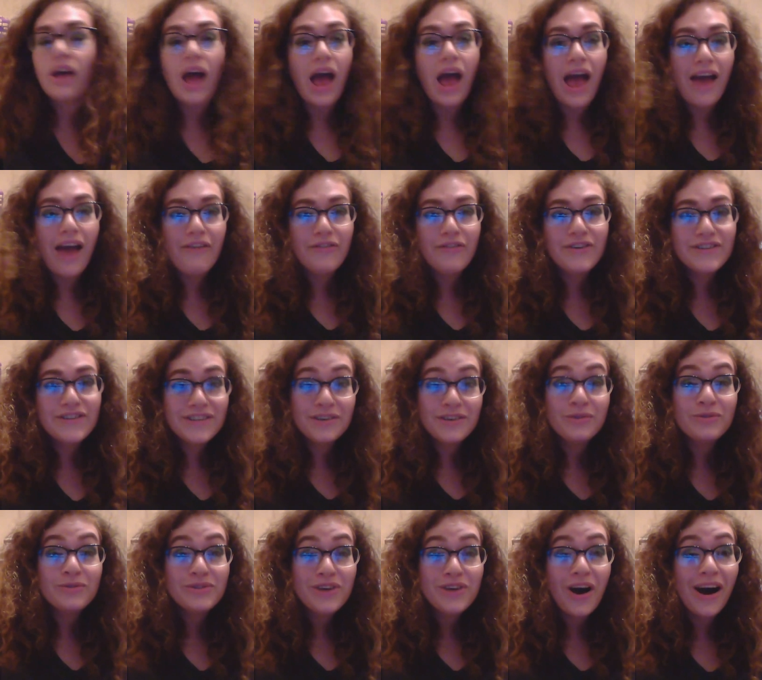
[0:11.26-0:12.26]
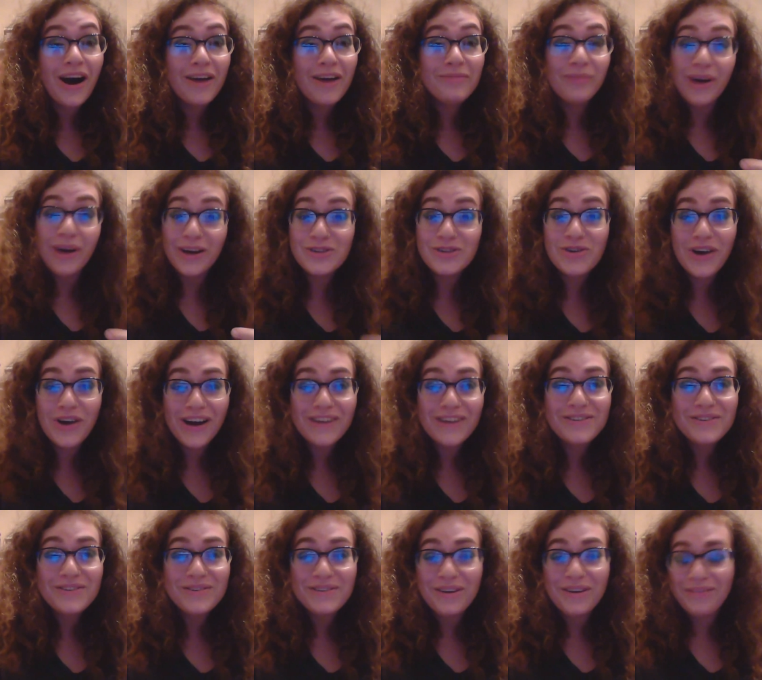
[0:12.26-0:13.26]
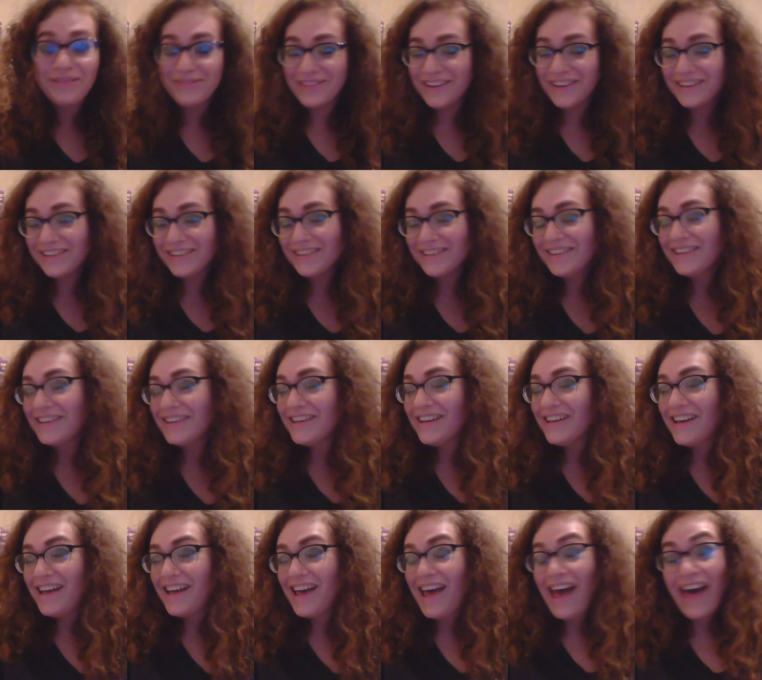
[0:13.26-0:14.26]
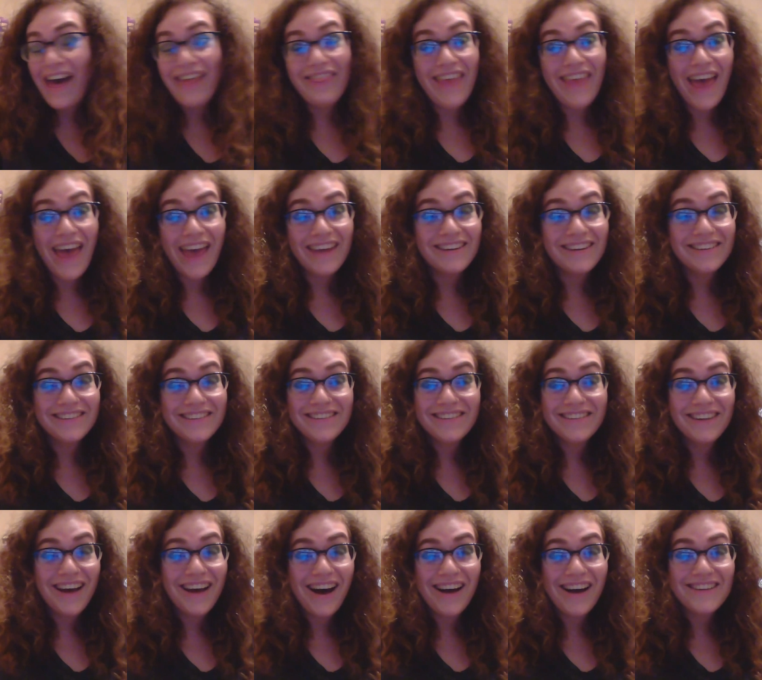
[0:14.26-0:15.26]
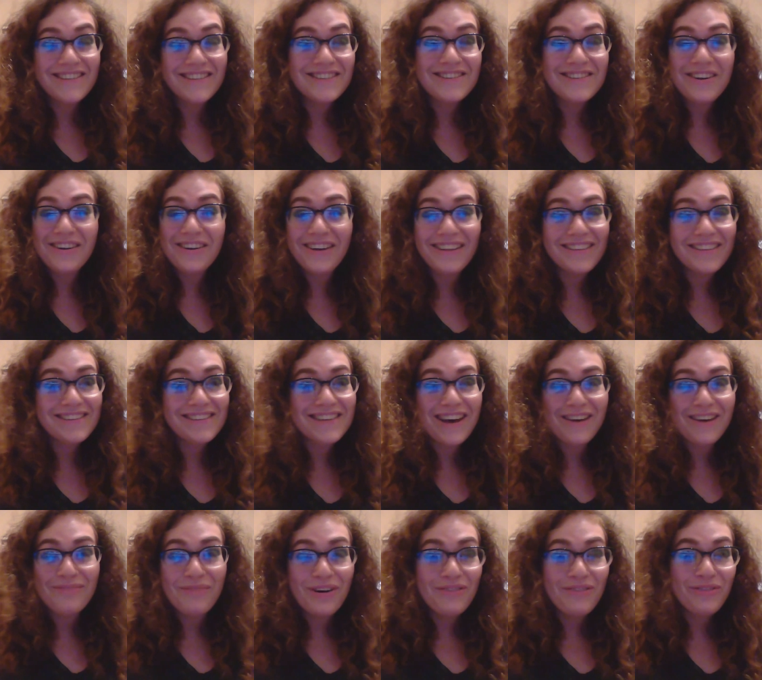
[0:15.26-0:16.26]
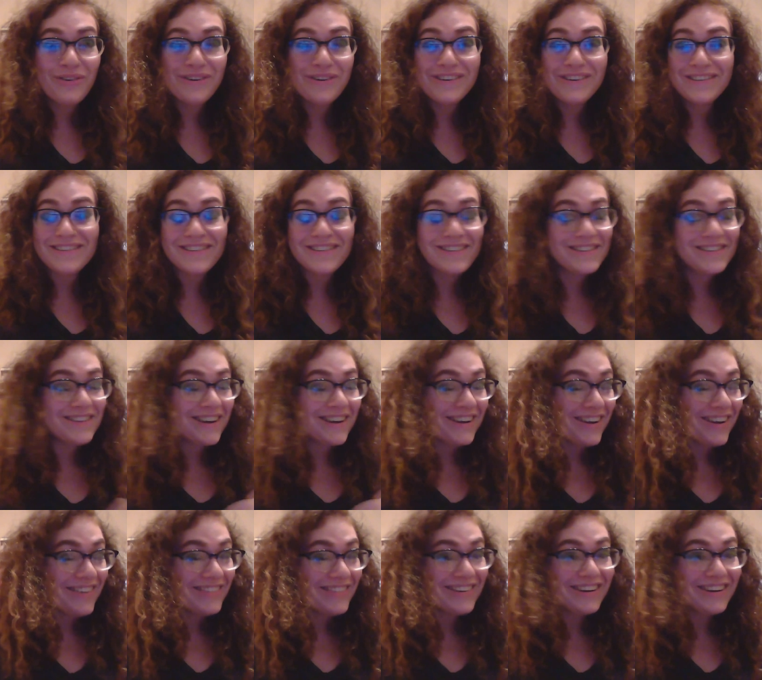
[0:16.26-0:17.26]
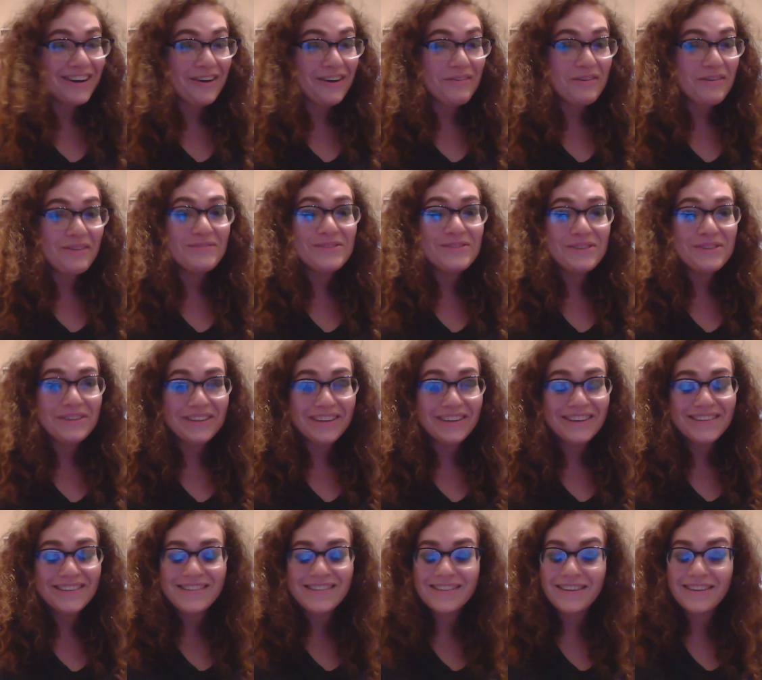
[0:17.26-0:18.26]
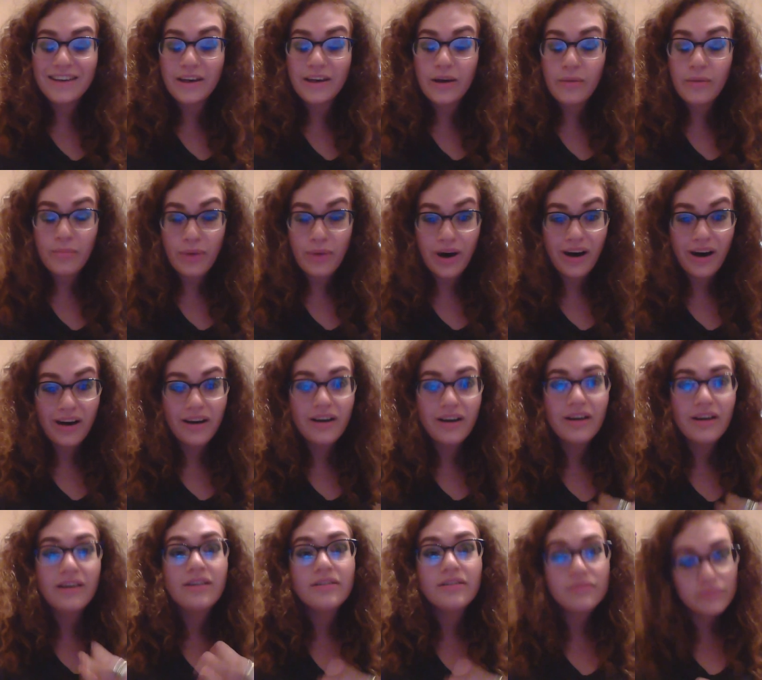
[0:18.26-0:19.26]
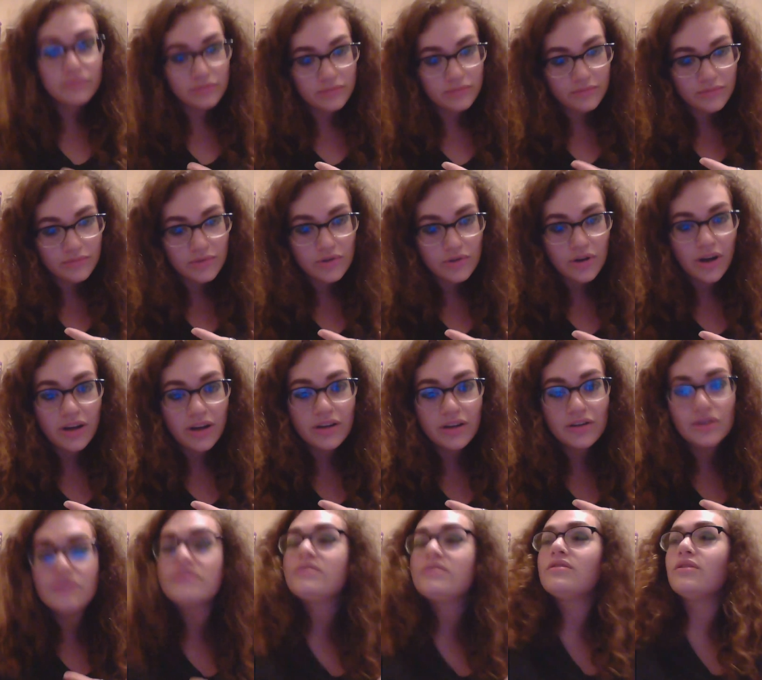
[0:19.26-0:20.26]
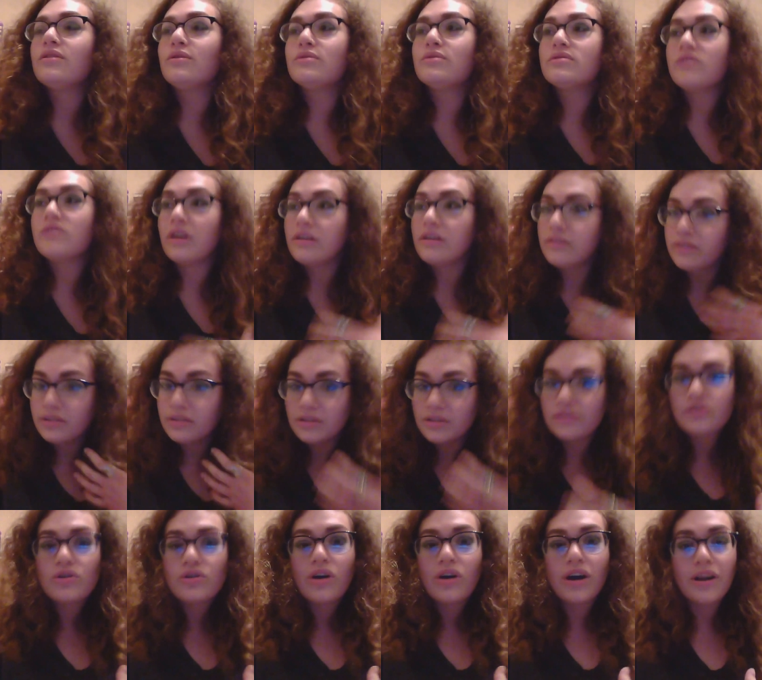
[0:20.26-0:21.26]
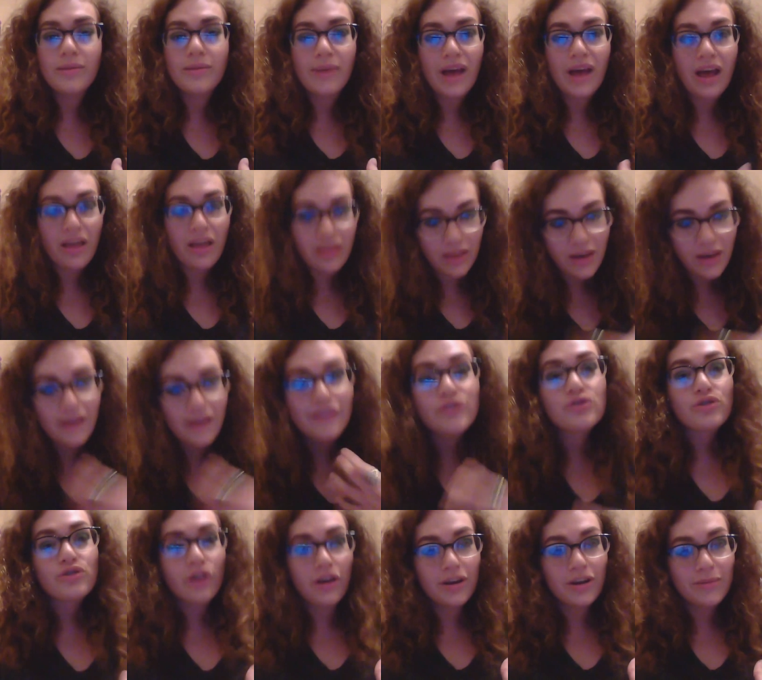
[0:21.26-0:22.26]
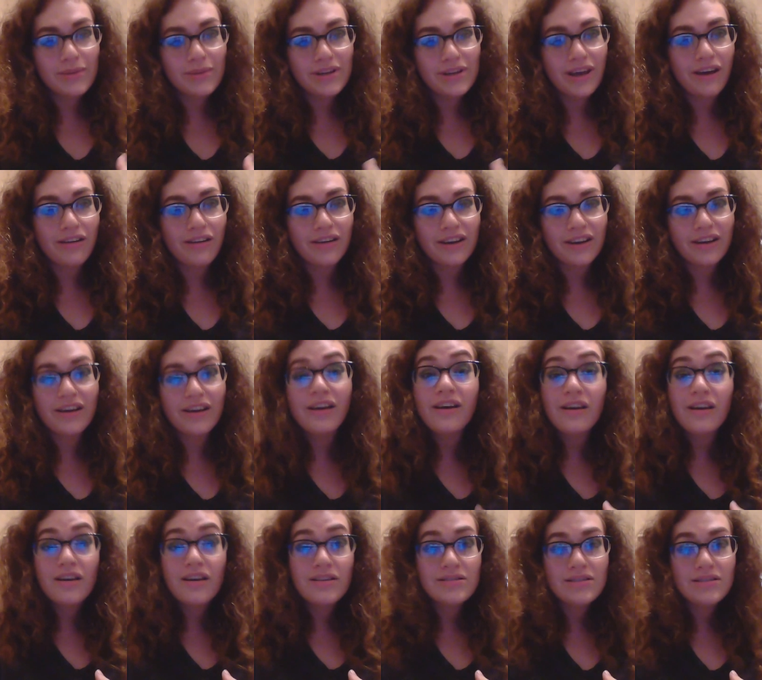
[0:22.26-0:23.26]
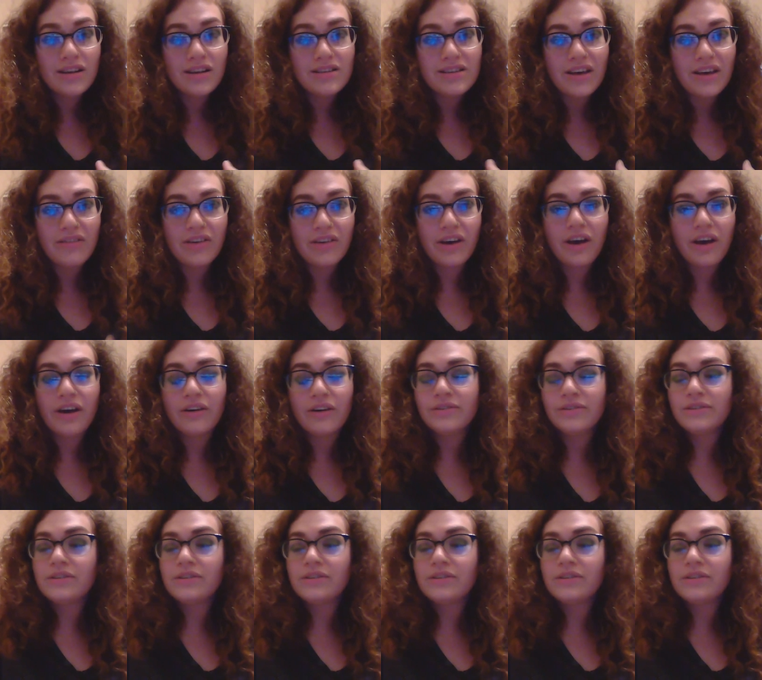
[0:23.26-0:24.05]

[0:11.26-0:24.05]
Every single time I try and do something, and then I just don't like the sound of my voice, so I don't really know why I'm doing this, but trying to do some new stuff, trying to be out there, trying to be daring, so let's have a go.